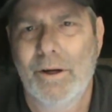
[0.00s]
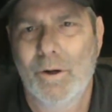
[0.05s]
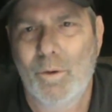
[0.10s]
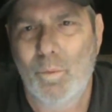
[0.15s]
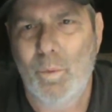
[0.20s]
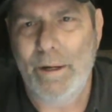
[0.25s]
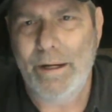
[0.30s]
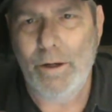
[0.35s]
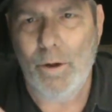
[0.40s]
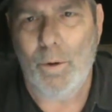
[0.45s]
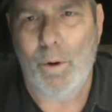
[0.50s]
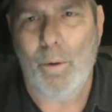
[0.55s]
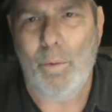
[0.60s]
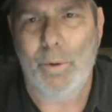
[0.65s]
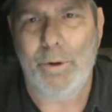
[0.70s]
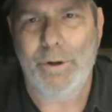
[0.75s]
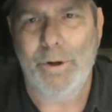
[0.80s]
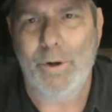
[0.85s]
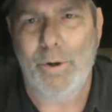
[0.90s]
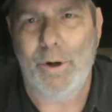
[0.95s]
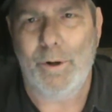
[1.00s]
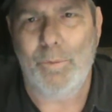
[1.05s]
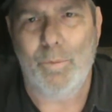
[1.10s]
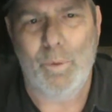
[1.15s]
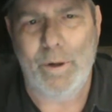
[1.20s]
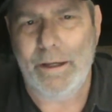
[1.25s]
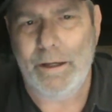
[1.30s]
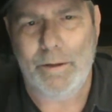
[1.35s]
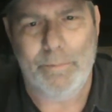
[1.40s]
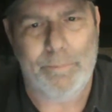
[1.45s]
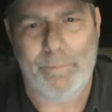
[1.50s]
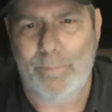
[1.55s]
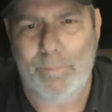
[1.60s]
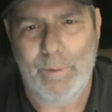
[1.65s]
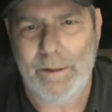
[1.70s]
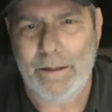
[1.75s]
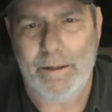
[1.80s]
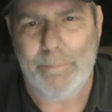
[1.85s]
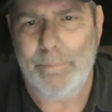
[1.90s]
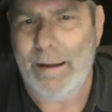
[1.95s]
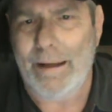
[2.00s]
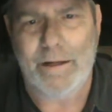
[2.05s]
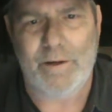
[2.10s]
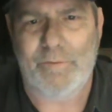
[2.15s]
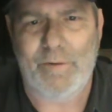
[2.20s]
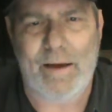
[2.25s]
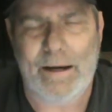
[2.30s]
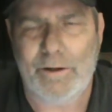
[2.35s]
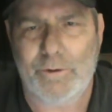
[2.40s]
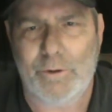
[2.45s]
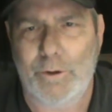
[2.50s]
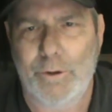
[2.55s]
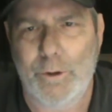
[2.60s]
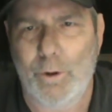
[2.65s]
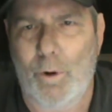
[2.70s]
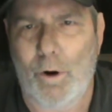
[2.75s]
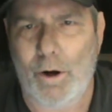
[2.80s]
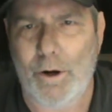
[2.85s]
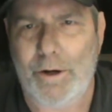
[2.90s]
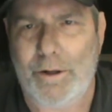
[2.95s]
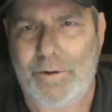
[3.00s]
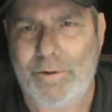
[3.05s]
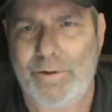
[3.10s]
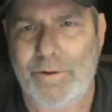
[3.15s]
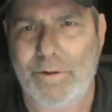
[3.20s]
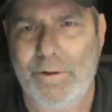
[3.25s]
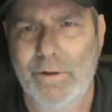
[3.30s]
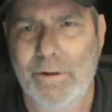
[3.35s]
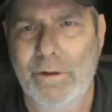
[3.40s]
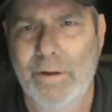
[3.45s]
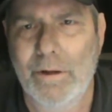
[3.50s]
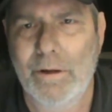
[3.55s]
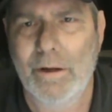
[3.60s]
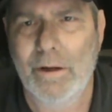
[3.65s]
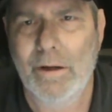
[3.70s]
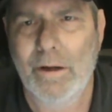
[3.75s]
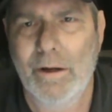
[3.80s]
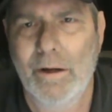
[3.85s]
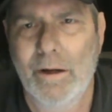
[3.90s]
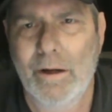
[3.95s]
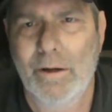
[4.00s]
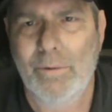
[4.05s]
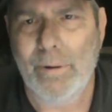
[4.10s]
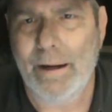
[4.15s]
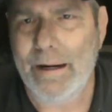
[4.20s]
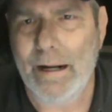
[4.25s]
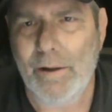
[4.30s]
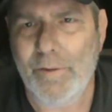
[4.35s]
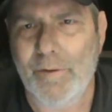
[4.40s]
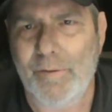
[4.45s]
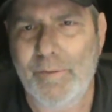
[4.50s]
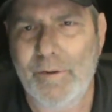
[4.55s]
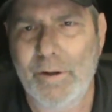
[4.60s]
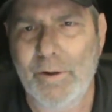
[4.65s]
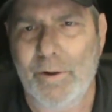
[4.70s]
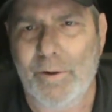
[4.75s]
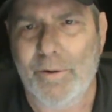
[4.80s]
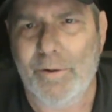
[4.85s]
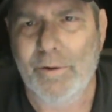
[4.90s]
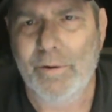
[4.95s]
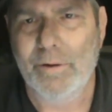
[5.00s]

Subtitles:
We know what we're doing. We could manufacture a new harness right out in the field.